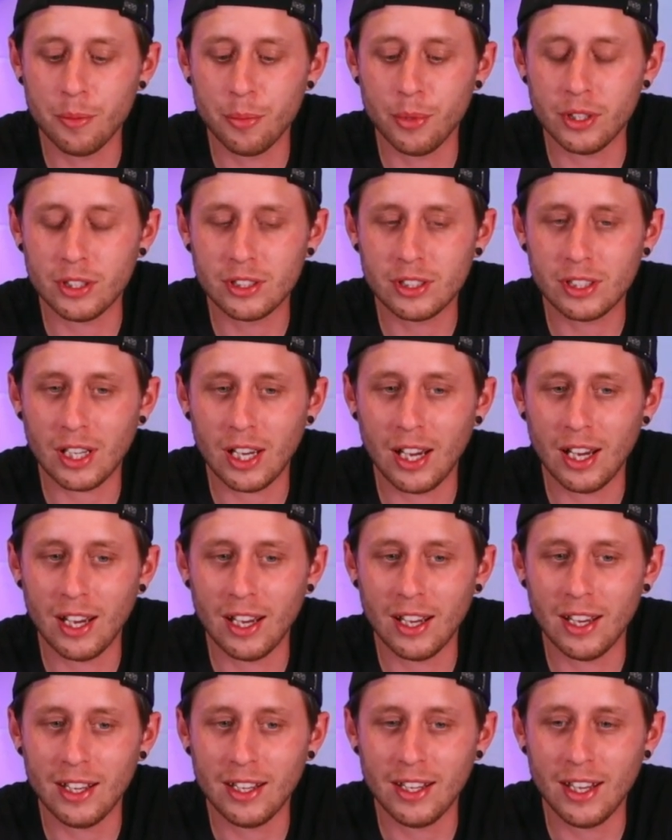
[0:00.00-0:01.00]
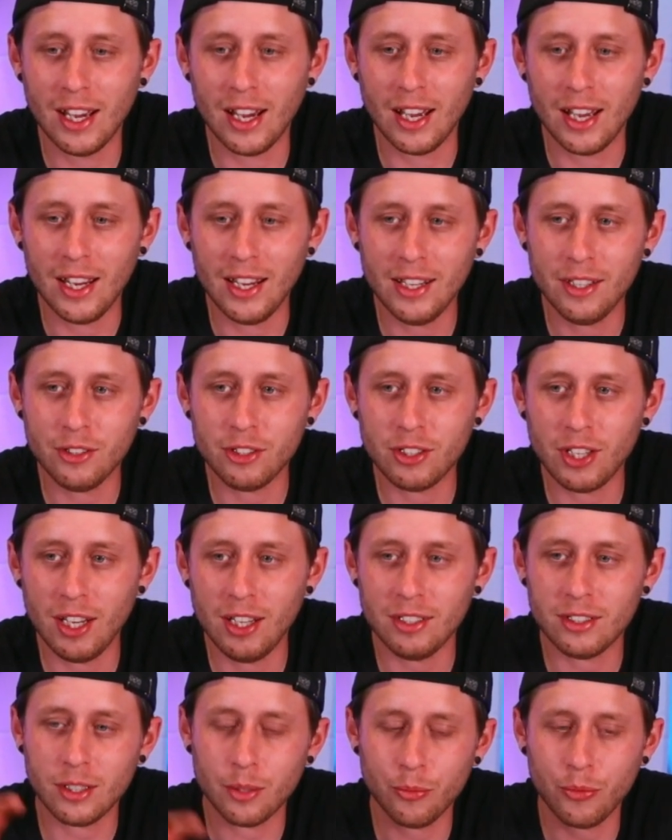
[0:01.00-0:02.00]
but uh, yeah it's
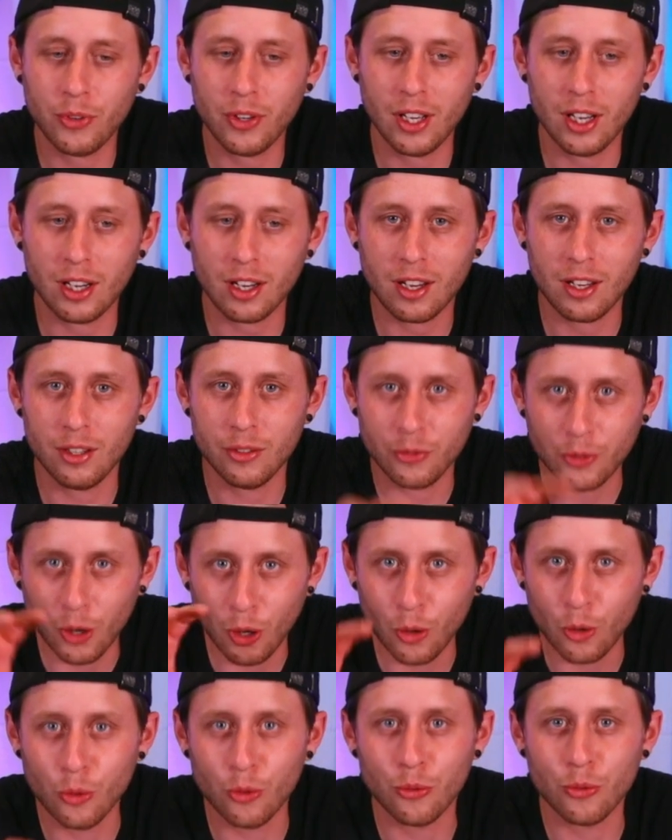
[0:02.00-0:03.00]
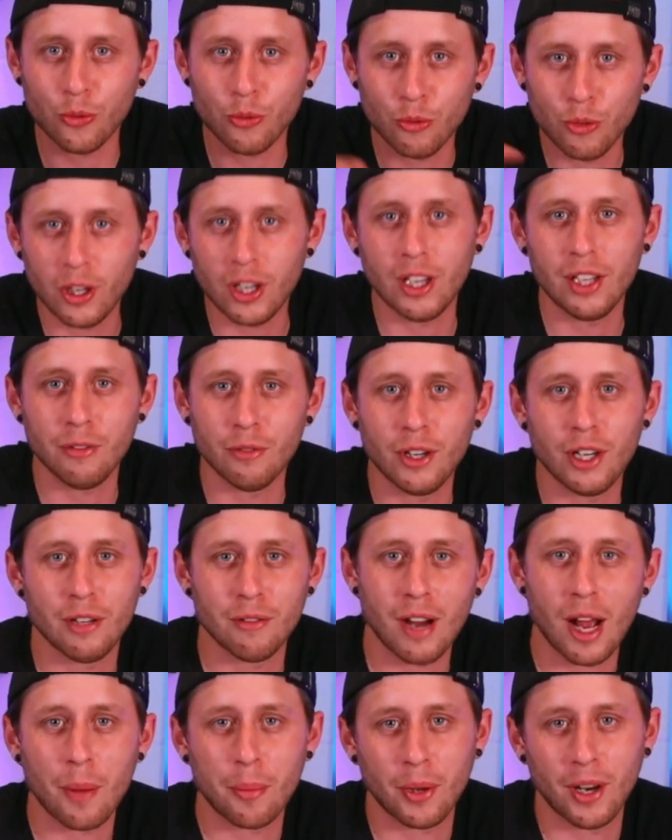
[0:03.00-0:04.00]
something that can evolve really really
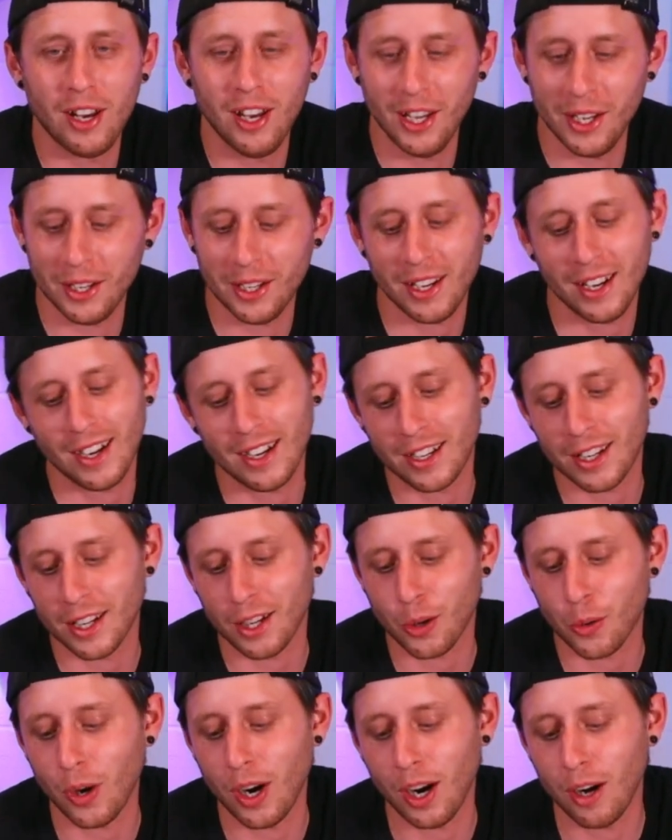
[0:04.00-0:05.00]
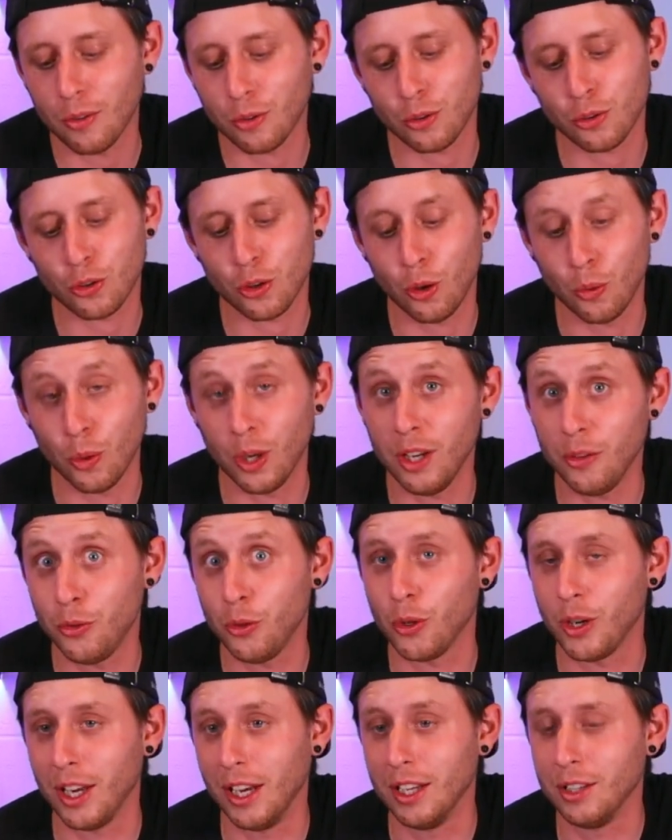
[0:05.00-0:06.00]
rapidly and get quite out of control if
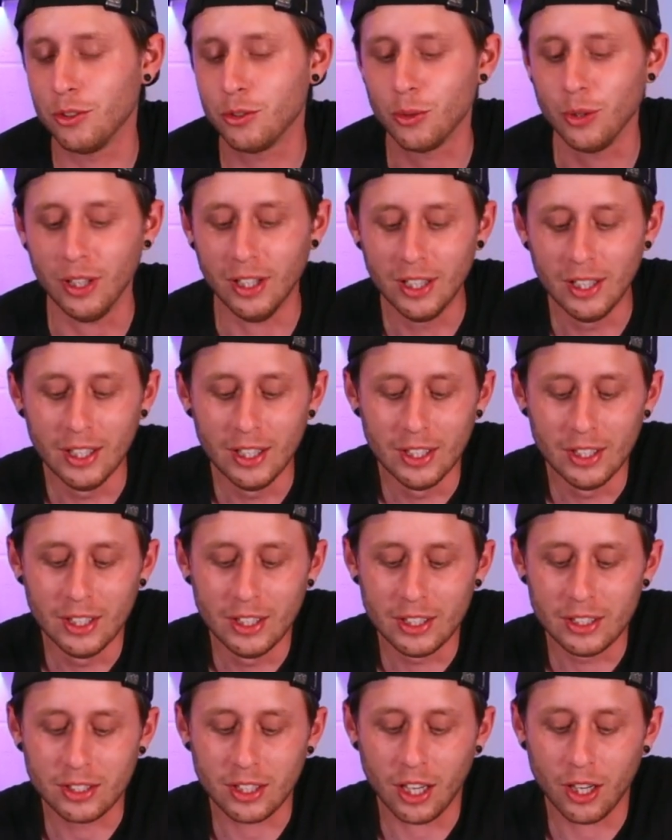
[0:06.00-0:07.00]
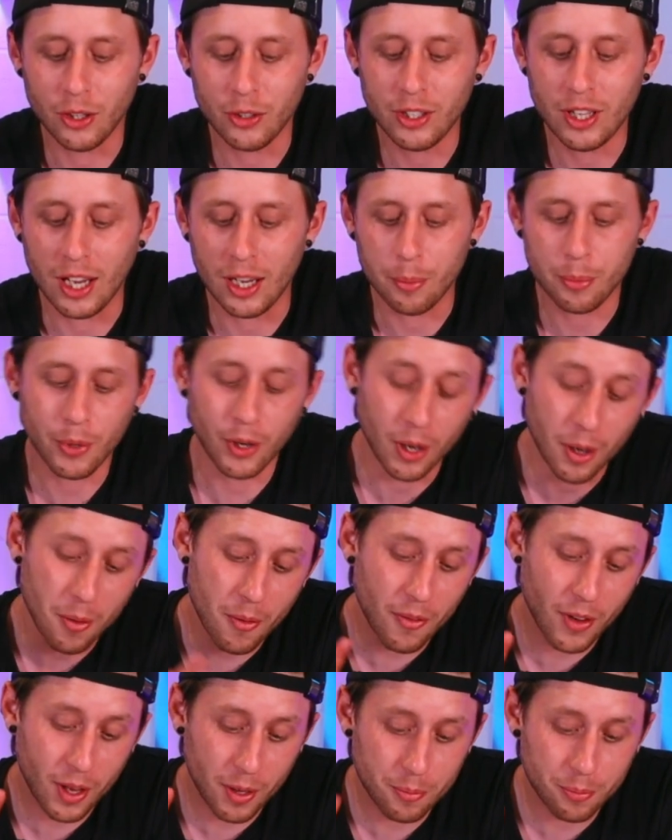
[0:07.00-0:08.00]
you get into it so yeah
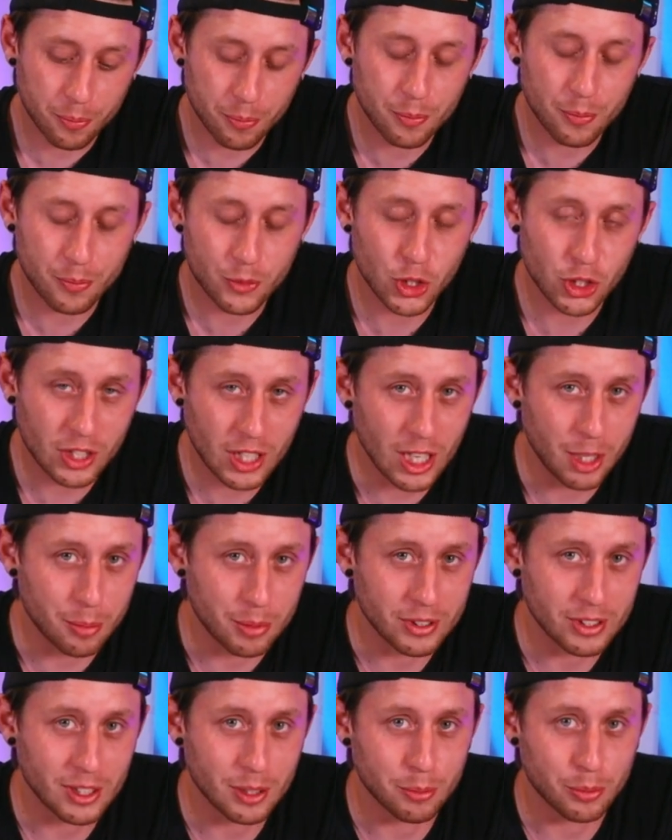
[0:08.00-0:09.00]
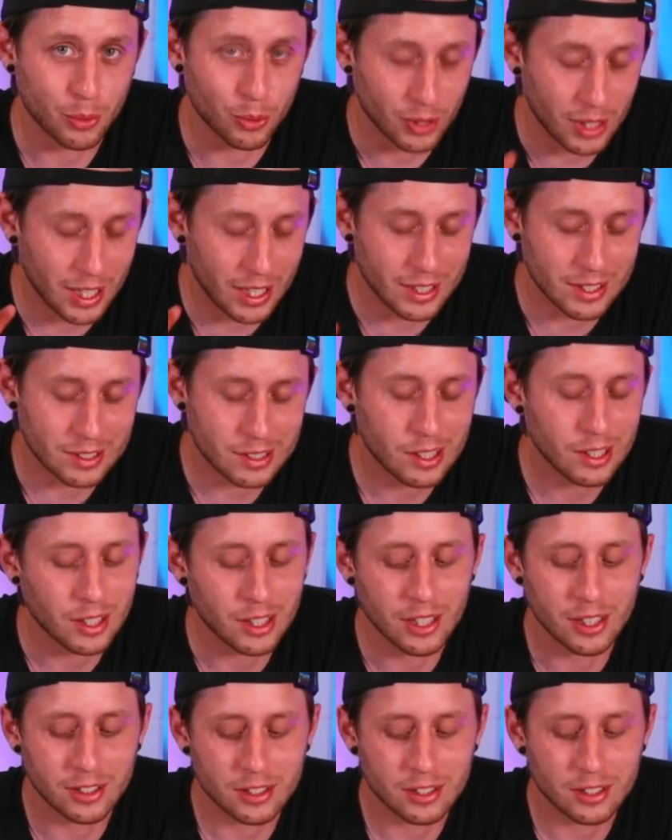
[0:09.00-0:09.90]
but just keep it simple, that is key here.